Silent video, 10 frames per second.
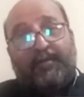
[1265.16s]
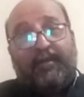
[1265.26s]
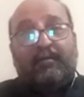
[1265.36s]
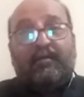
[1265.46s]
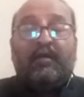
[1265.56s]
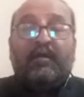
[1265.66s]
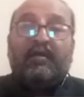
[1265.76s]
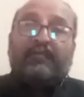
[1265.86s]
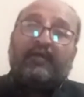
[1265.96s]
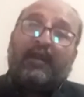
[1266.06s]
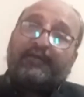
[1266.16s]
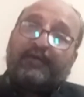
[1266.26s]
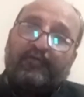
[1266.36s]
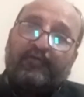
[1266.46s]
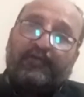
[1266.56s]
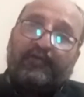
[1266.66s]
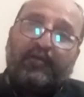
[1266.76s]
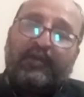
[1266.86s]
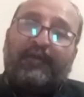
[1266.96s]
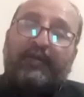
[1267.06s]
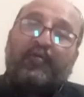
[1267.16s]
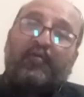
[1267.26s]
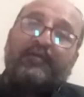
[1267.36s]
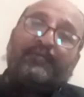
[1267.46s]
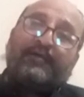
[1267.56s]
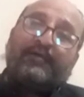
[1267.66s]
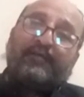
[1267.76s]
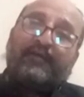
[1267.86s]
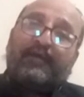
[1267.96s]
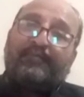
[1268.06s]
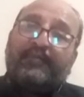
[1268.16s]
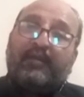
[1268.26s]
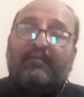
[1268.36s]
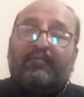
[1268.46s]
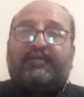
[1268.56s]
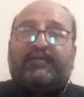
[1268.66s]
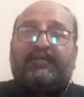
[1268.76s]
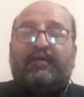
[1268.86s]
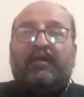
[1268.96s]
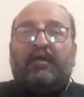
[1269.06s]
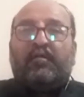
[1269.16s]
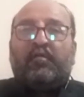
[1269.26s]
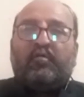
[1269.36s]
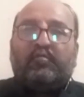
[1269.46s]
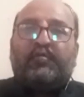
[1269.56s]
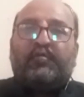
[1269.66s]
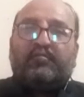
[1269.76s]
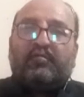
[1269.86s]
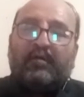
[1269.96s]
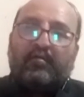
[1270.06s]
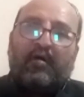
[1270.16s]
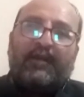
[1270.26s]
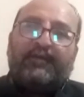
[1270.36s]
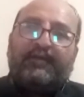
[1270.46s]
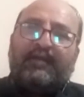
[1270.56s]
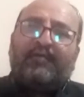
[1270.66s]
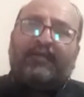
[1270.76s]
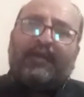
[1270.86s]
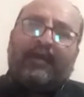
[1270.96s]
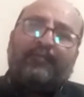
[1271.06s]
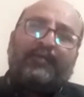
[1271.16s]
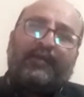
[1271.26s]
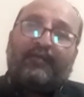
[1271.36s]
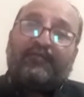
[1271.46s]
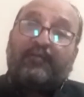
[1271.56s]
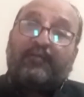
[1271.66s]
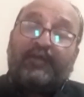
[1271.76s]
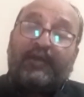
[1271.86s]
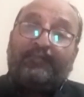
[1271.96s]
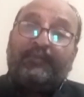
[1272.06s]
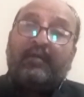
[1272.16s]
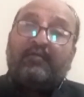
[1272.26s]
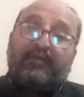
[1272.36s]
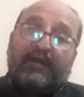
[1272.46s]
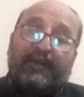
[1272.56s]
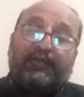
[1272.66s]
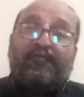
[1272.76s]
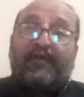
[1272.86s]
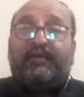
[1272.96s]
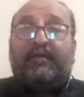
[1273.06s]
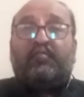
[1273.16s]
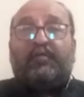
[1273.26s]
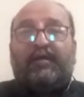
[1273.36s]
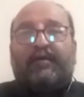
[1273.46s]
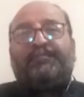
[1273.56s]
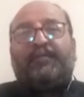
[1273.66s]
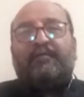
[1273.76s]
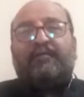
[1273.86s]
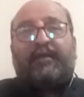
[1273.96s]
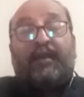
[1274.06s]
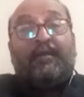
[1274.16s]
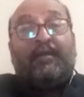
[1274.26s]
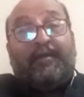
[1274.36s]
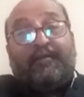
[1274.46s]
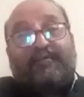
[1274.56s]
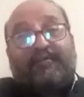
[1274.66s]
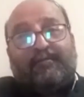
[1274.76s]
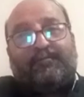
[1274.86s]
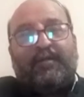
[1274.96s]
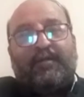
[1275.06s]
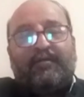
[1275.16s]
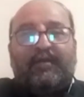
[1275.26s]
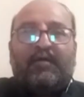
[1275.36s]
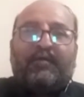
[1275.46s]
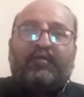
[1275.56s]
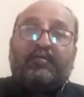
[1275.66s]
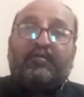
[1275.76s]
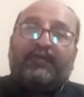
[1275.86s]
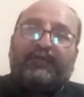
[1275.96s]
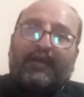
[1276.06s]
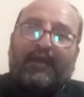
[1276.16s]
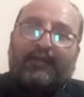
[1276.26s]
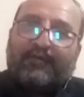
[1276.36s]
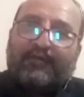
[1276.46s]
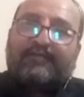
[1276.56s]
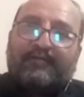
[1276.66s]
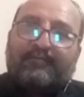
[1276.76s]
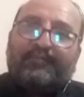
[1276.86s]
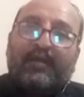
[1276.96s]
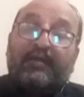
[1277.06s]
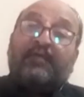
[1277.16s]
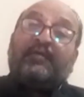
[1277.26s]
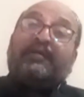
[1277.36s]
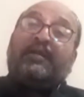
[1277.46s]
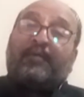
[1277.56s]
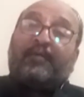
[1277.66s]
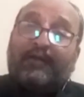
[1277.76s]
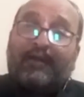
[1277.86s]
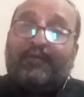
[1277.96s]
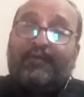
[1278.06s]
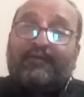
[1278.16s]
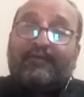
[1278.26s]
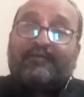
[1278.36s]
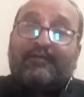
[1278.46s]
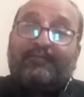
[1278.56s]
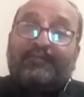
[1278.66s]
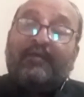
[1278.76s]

the situation is the same. Library people are retiring, no recruitment was making, the changes are happening, a lot of new innovative programs are there, but no good quality. Even a